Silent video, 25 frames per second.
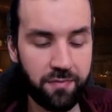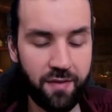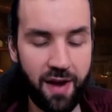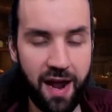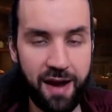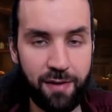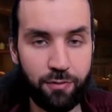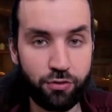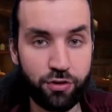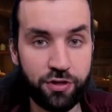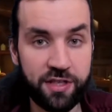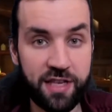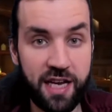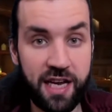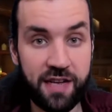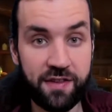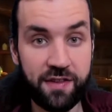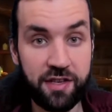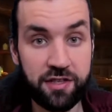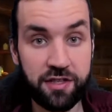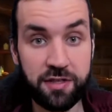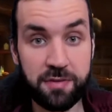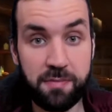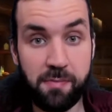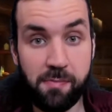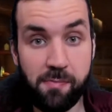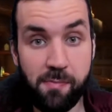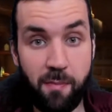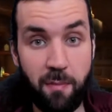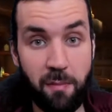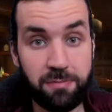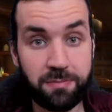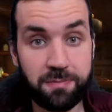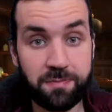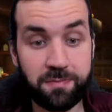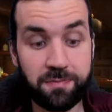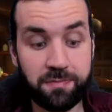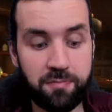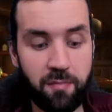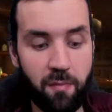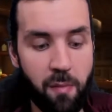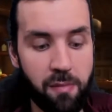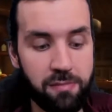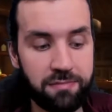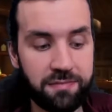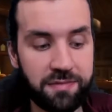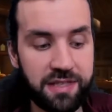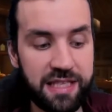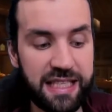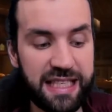I would say this
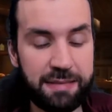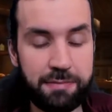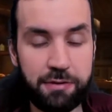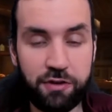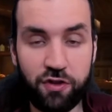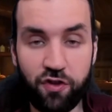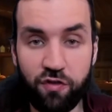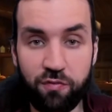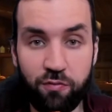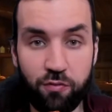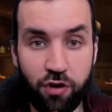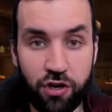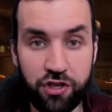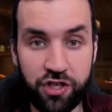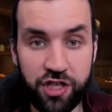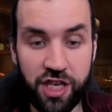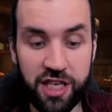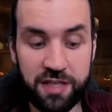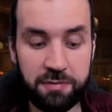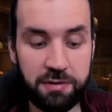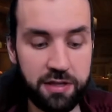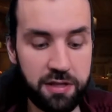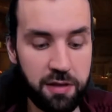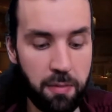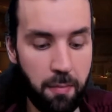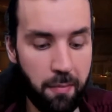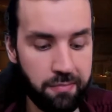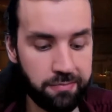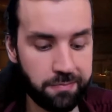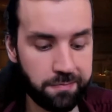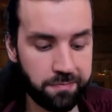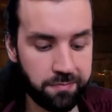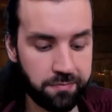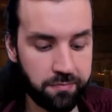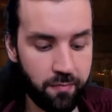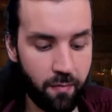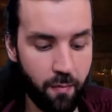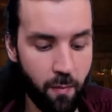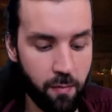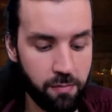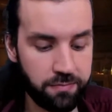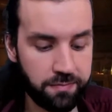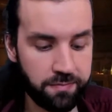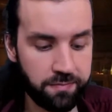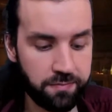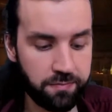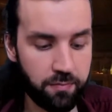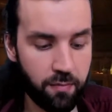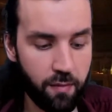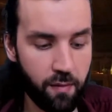needs a bit of more adjustment
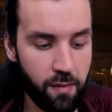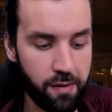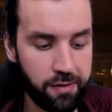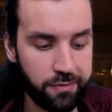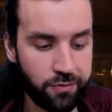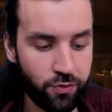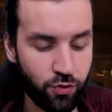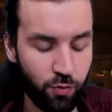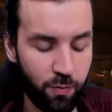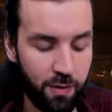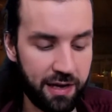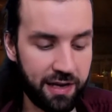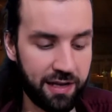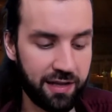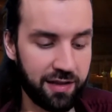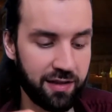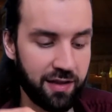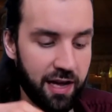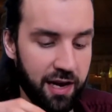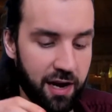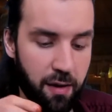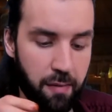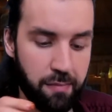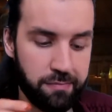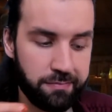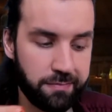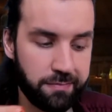to make it like